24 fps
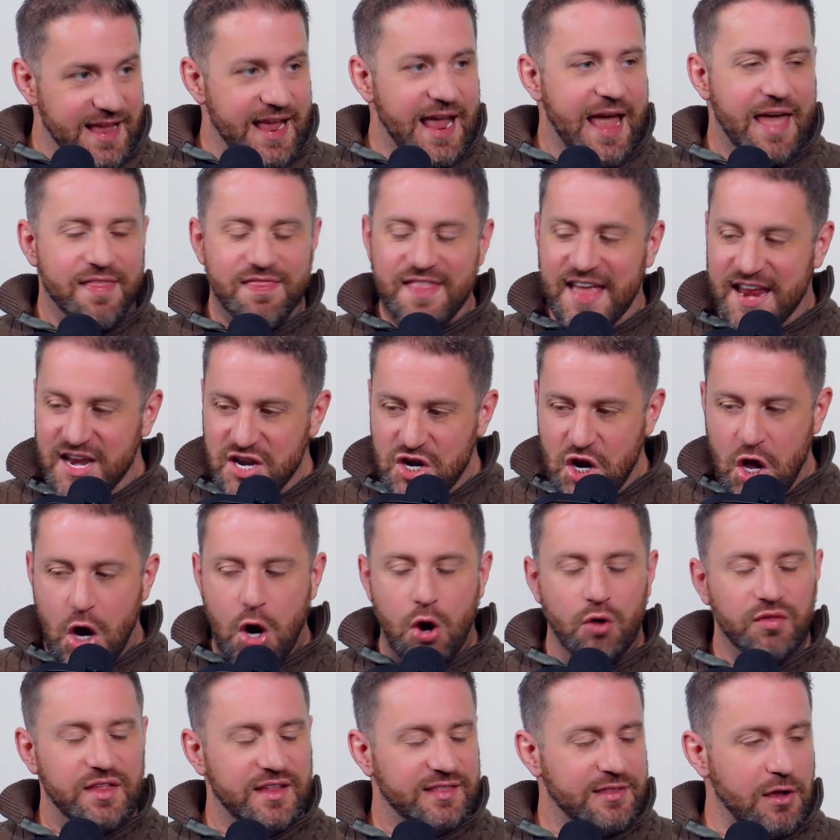and they
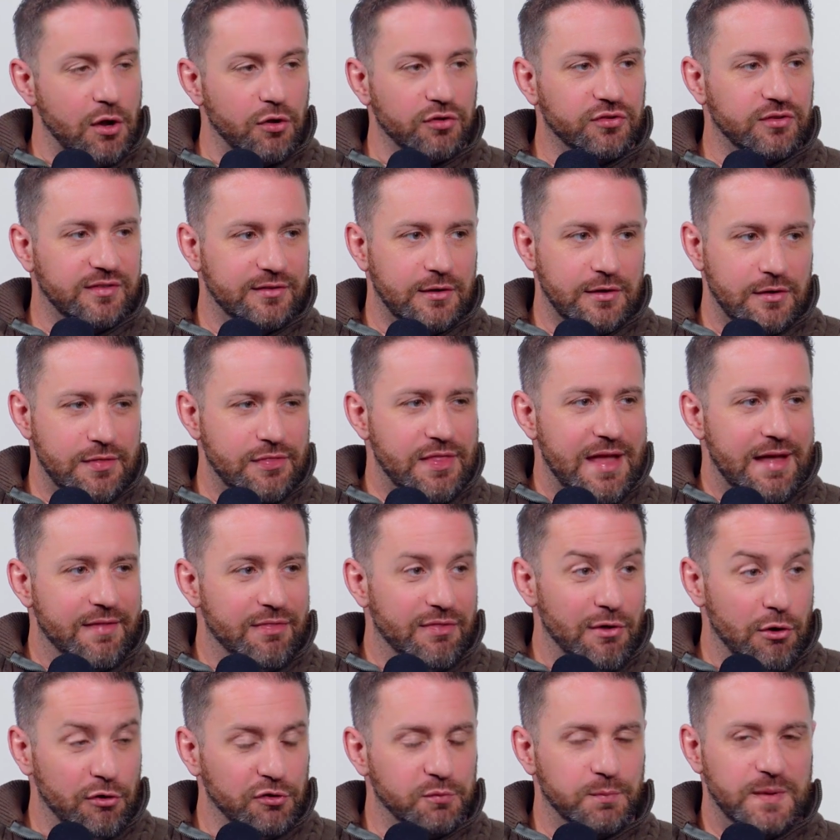know that
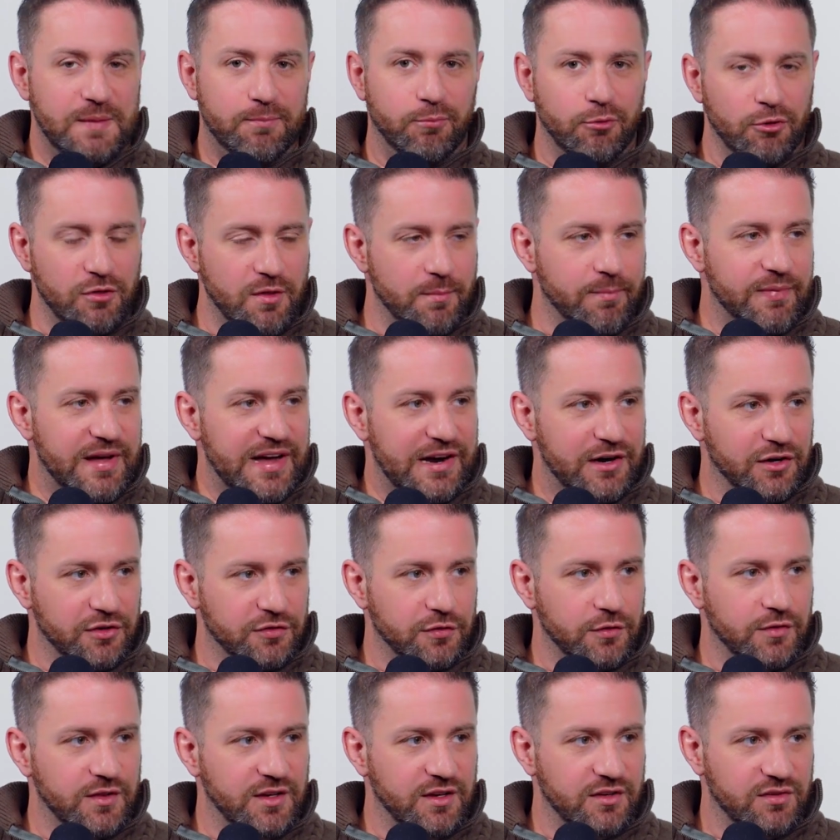those people are the buyers
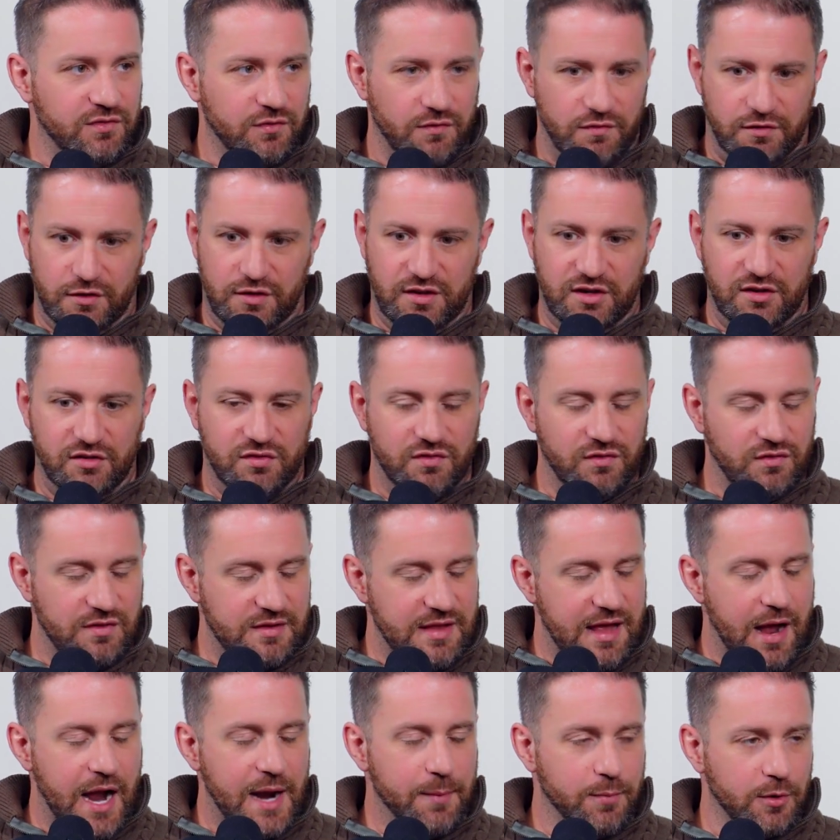for these
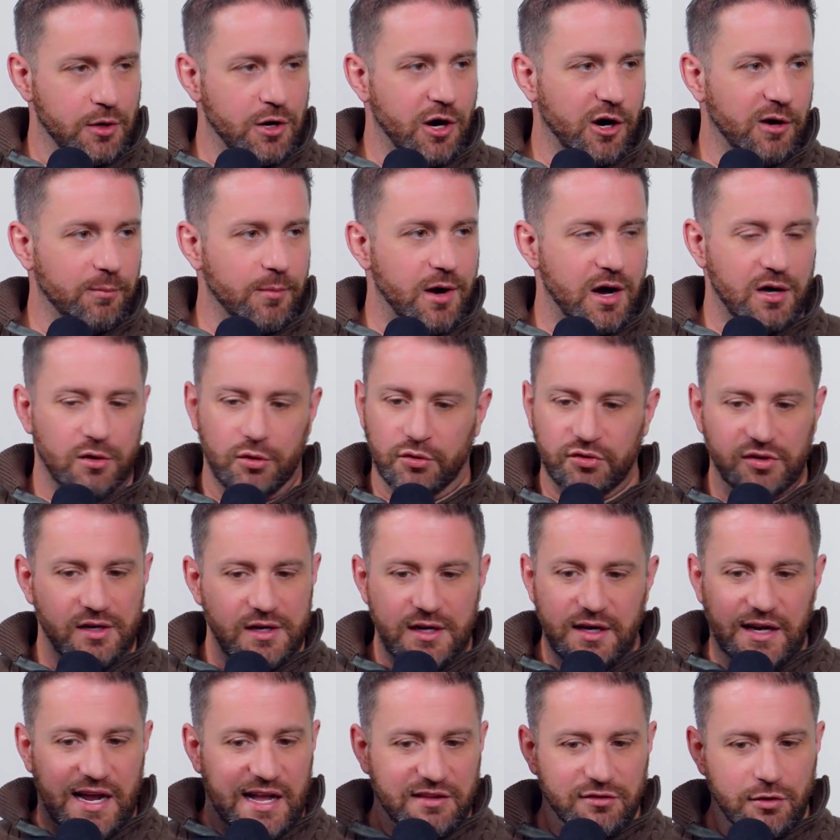hypercar models,
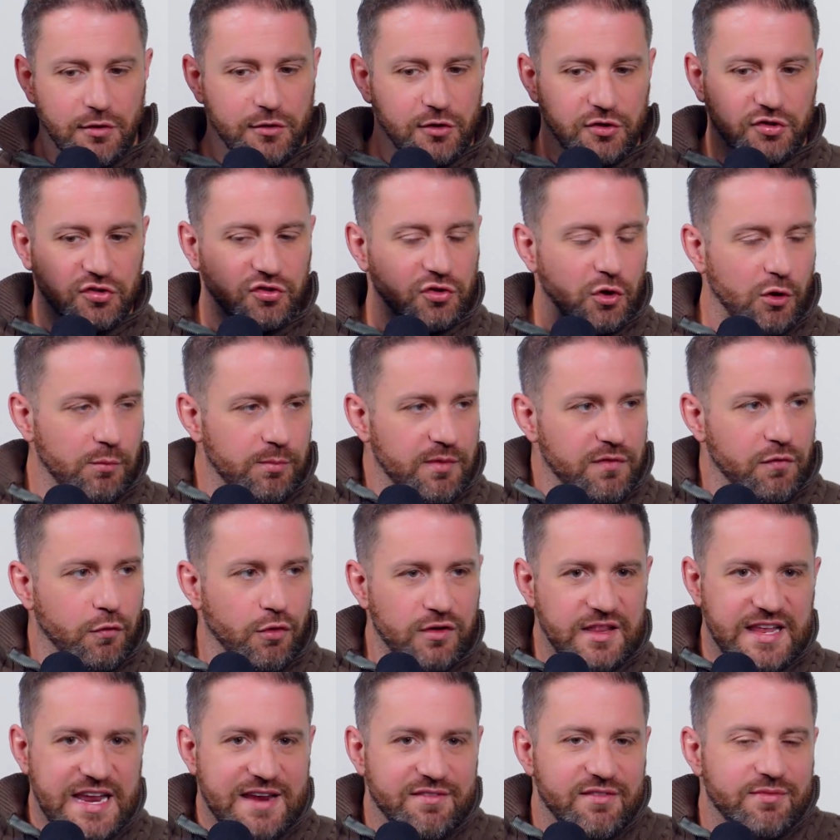and so they're sold
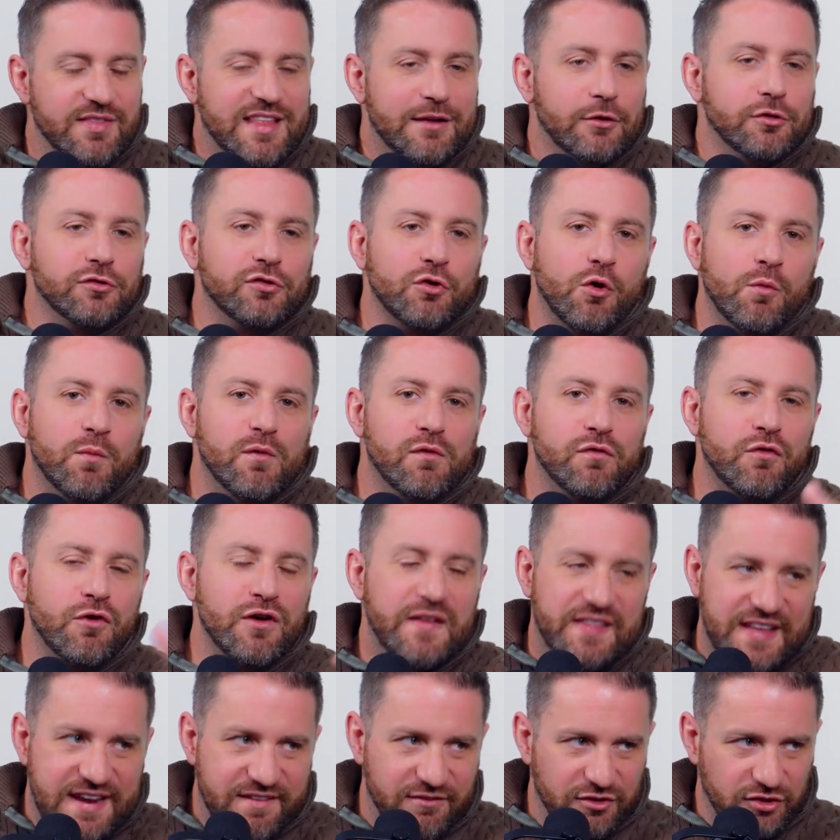before they
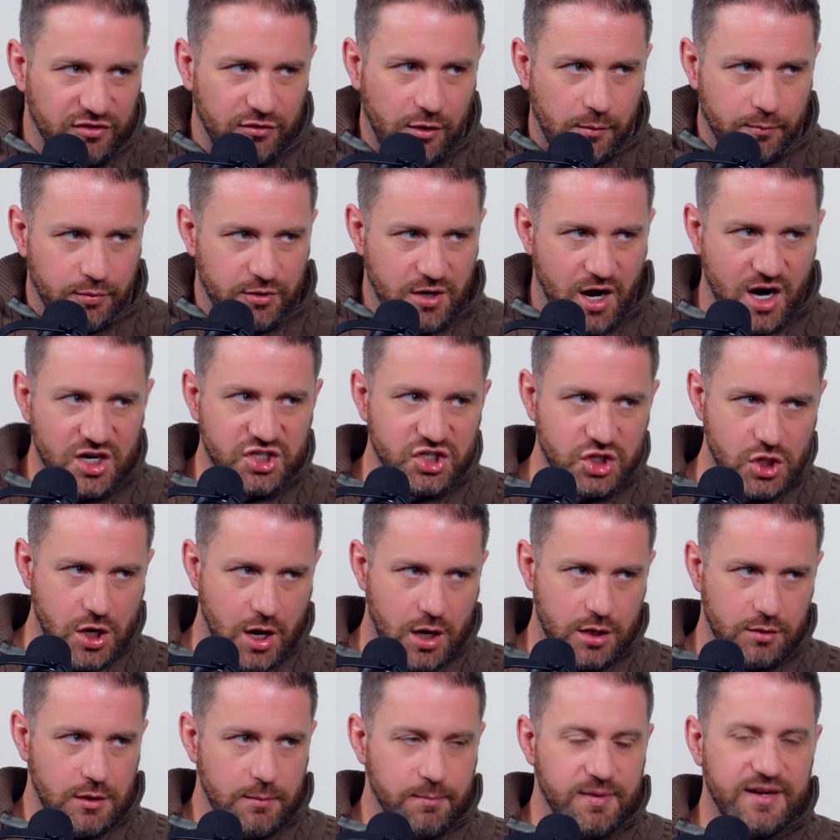even start production
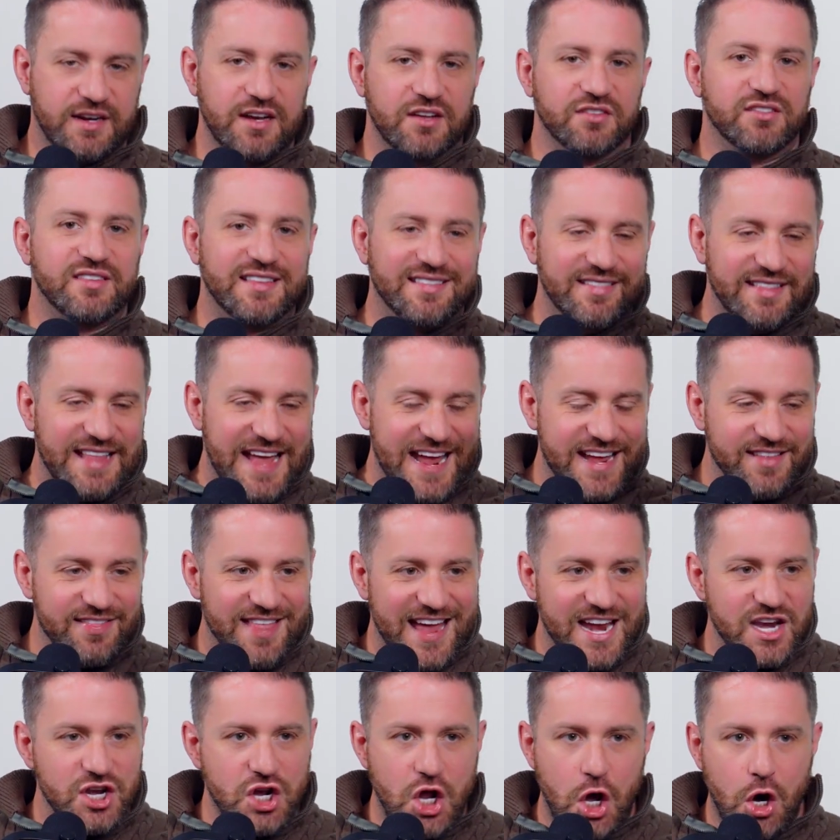on them because
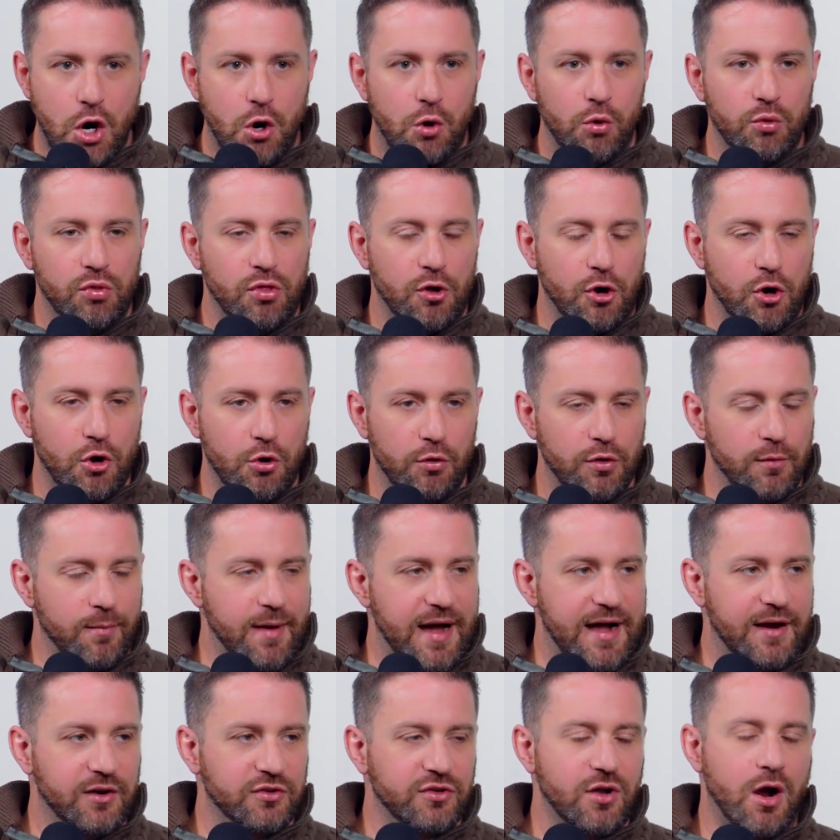they know who their
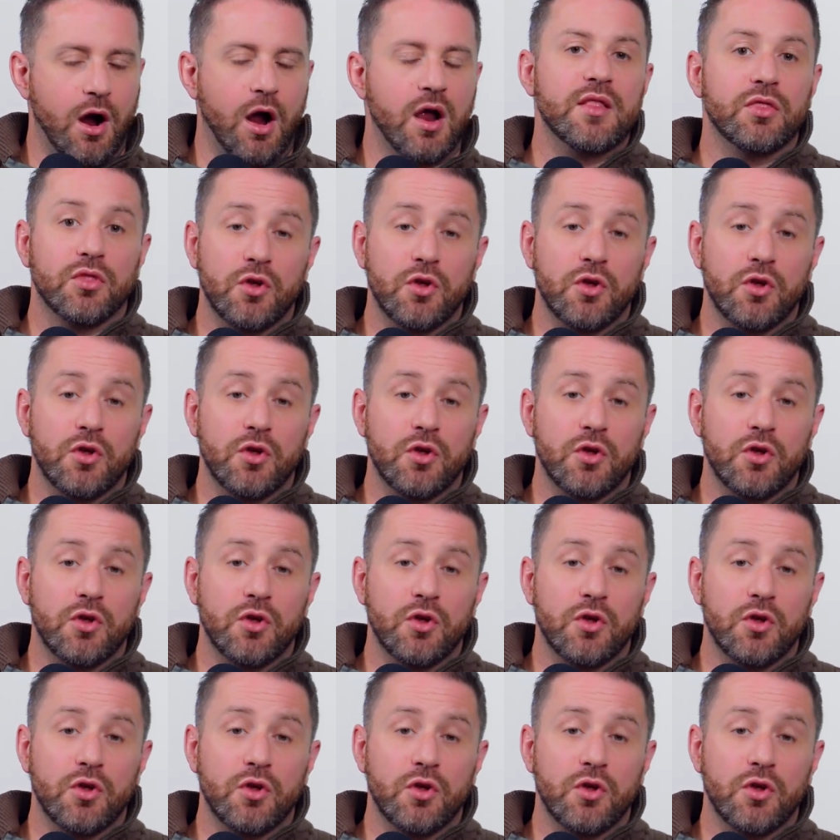buyers are.